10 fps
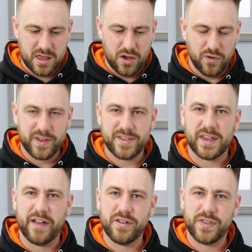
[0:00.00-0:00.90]

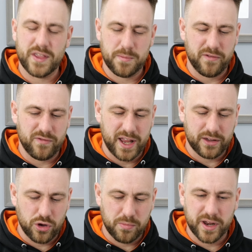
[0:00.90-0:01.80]
Obviously everything's been
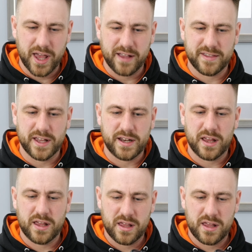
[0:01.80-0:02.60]
re-lubricated.